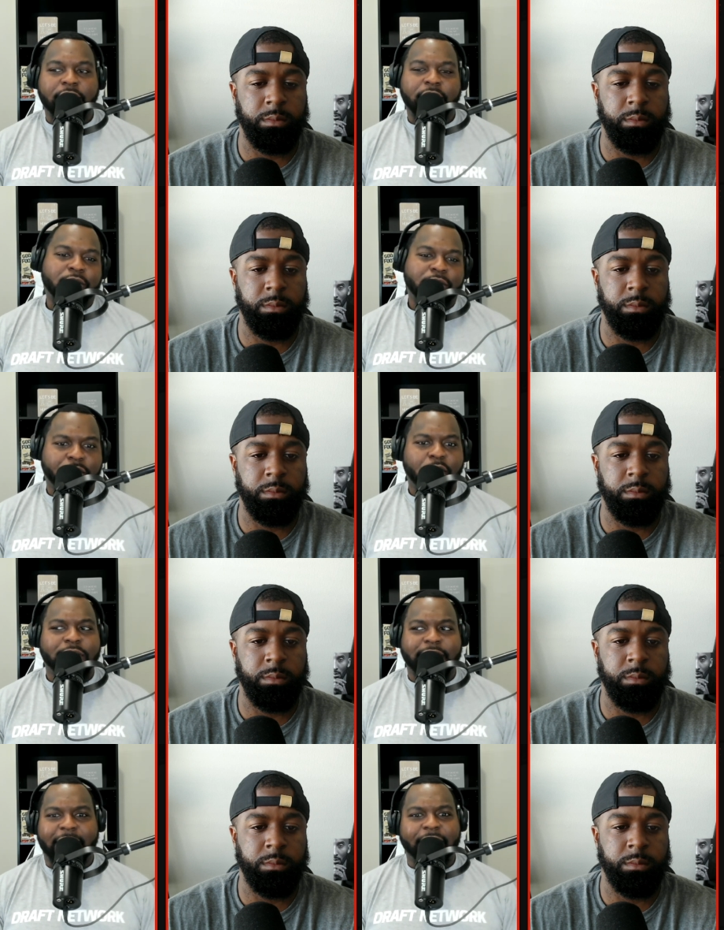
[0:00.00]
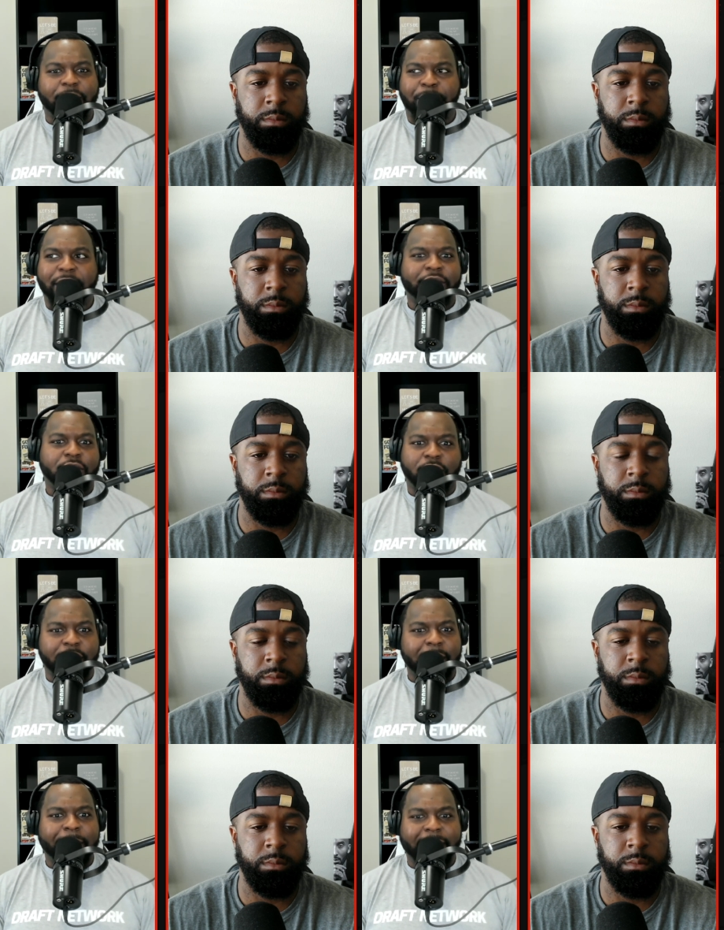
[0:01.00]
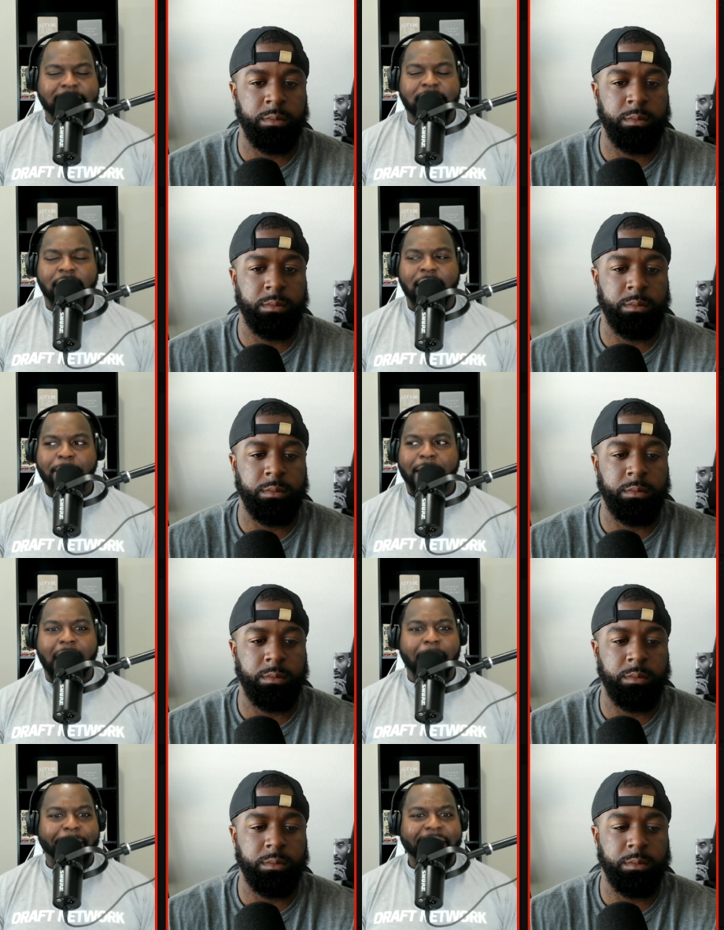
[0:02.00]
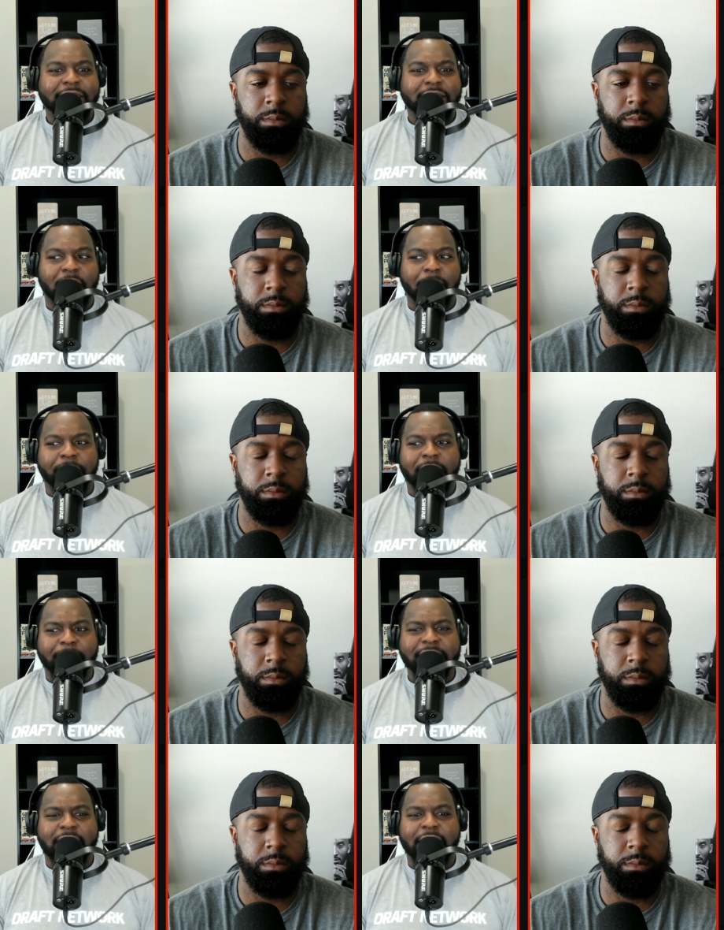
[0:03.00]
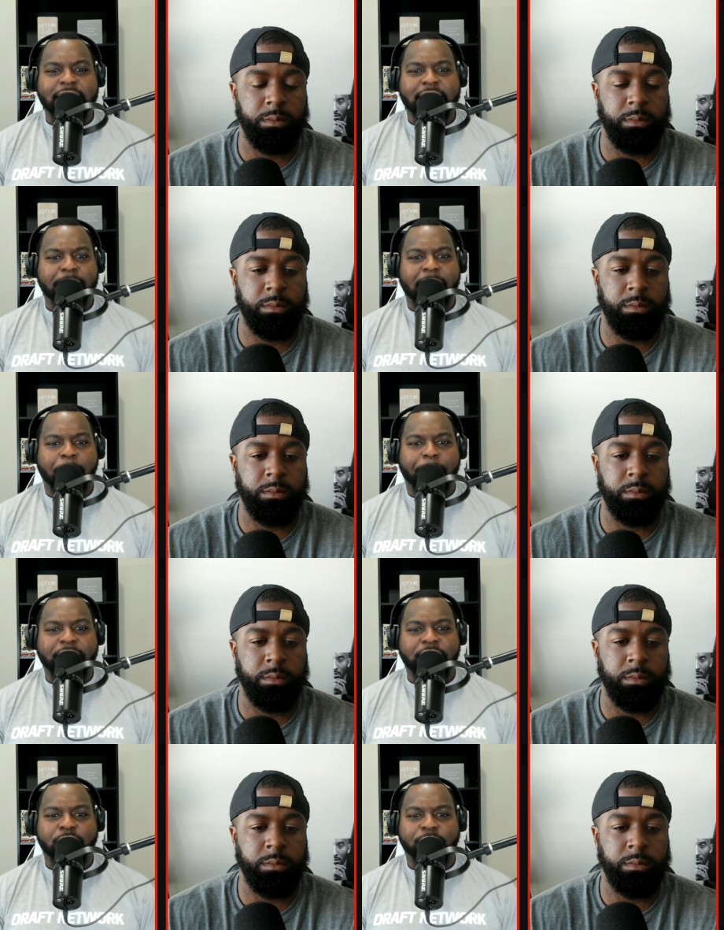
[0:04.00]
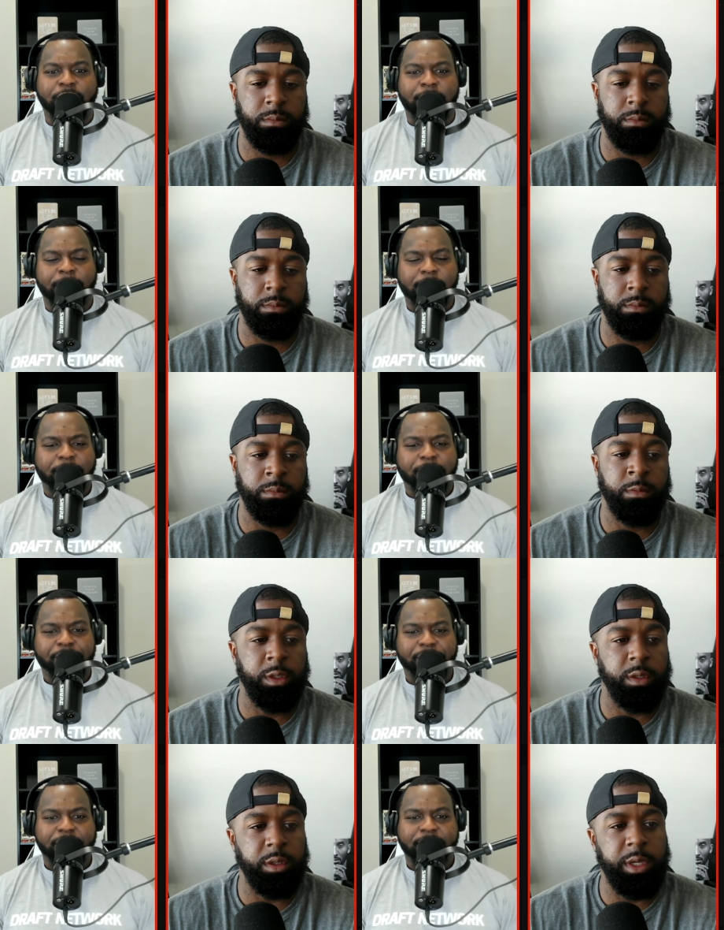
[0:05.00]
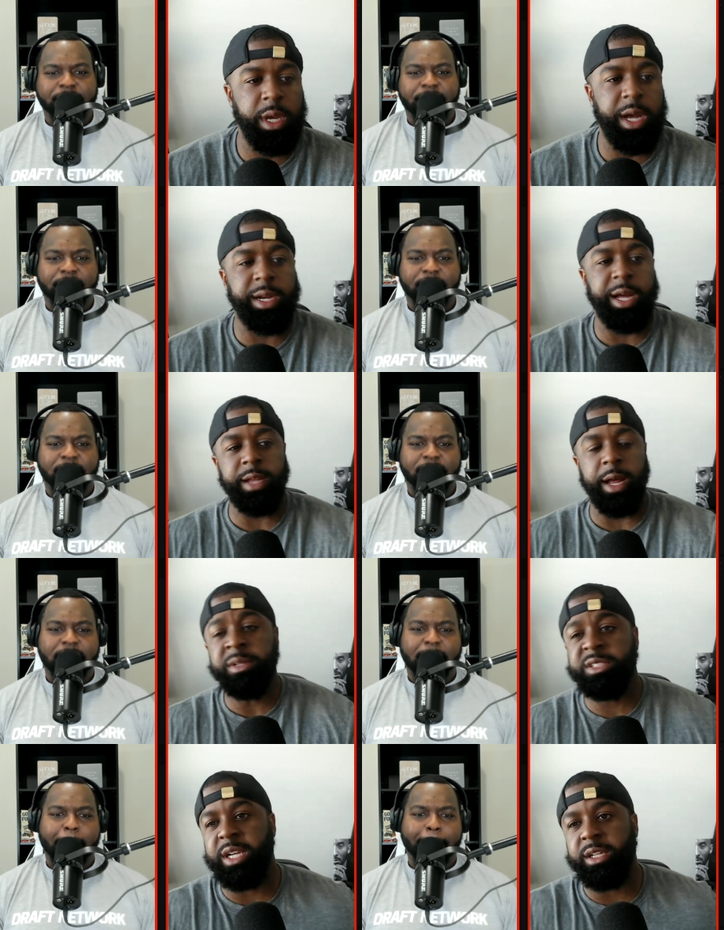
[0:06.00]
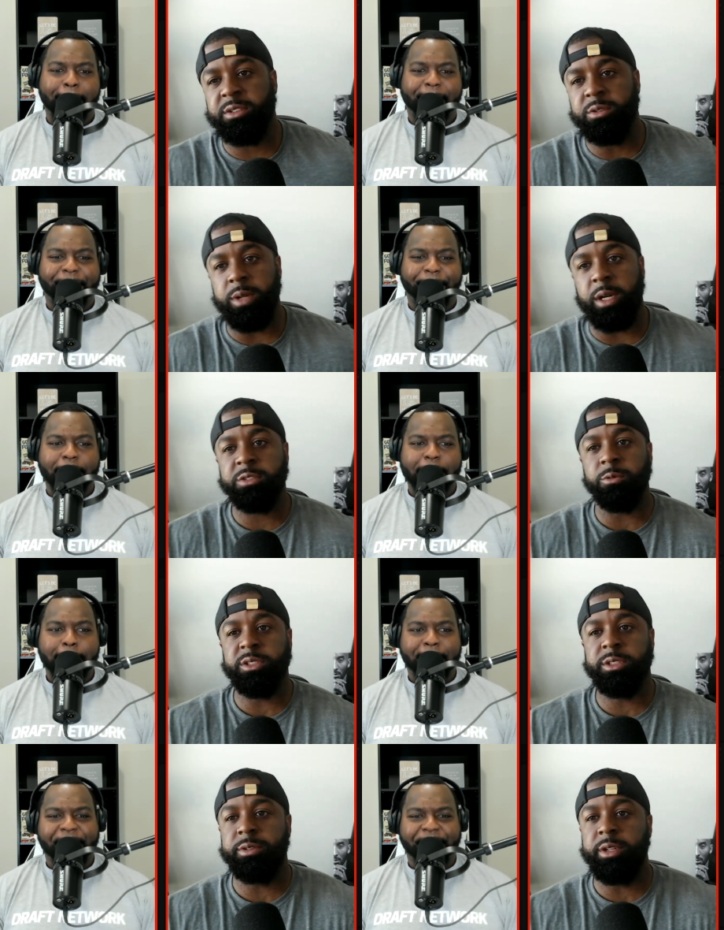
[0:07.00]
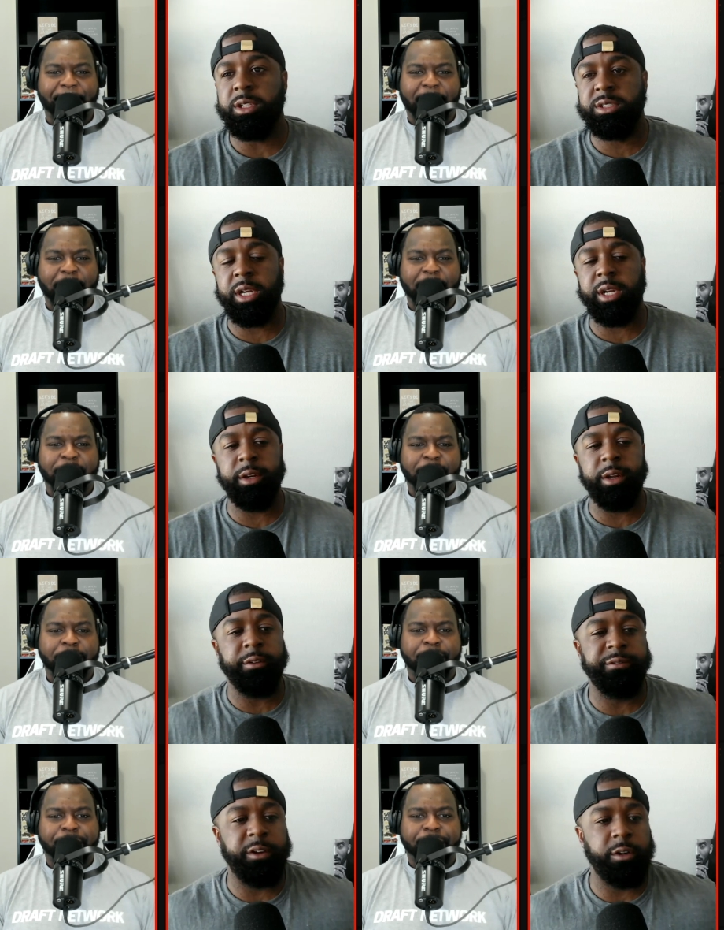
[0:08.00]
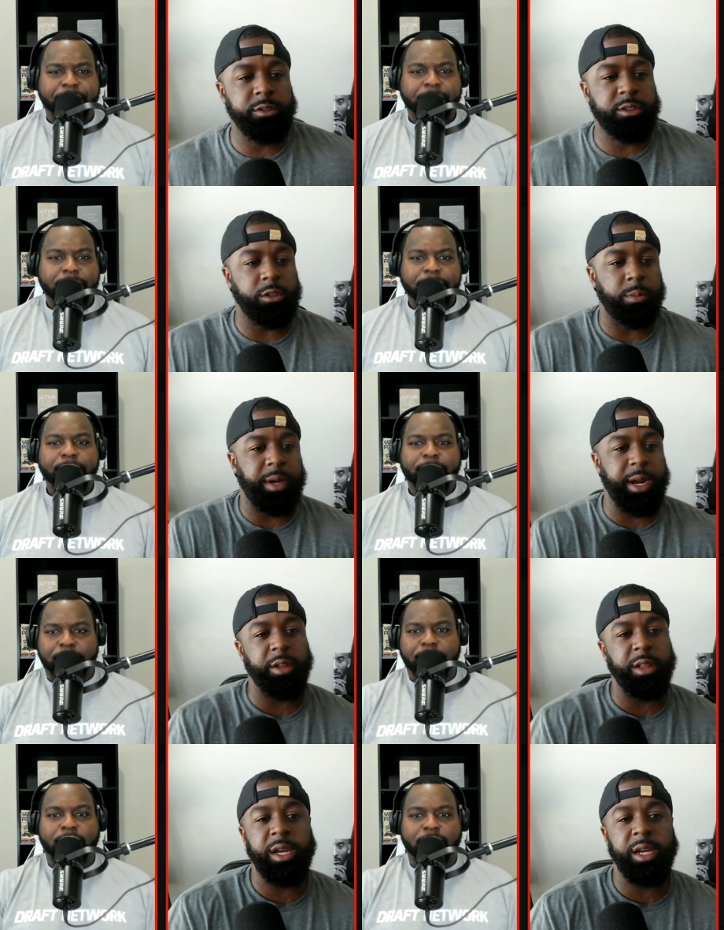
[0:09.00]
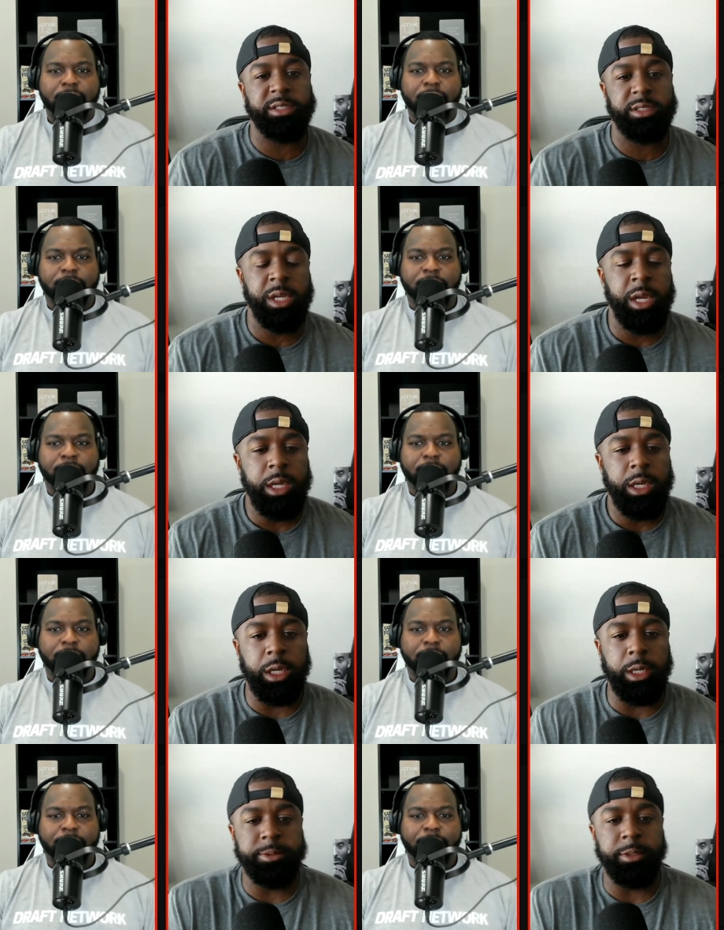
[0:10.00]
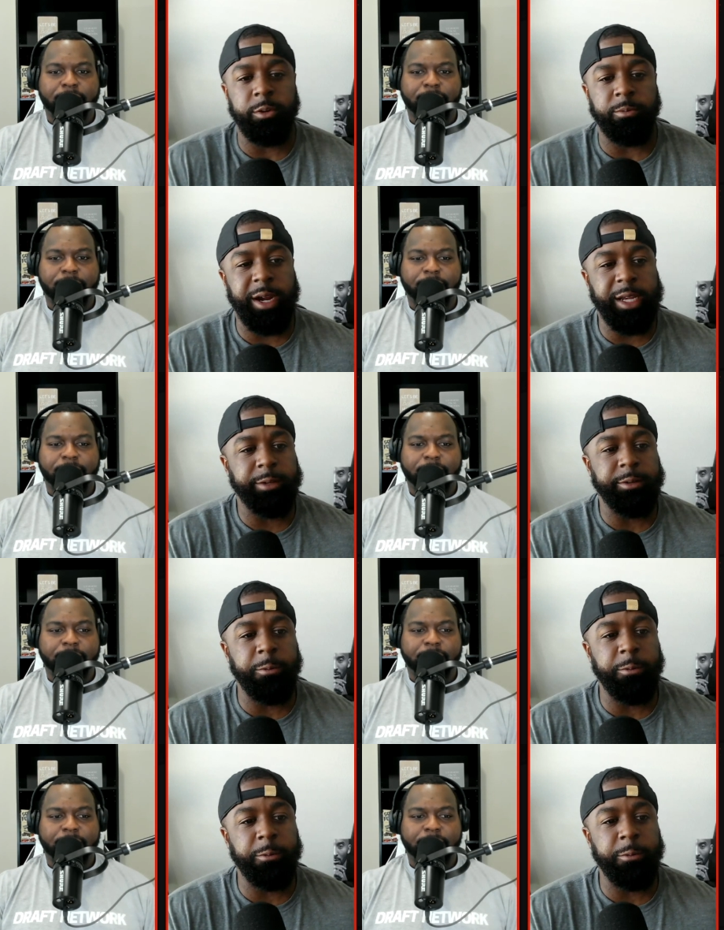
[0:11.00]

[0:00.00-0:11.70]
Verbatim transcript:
Speaker 1: They're going, you of course, they have a plethora of running backs behind Bijan, but I'm excited to see Michael Penix Jr.
Speaker 2: Yeah, I, am excited too. I just want to see what he looks like in the NFL. And you talked about our last glimpse of him, right? It, it,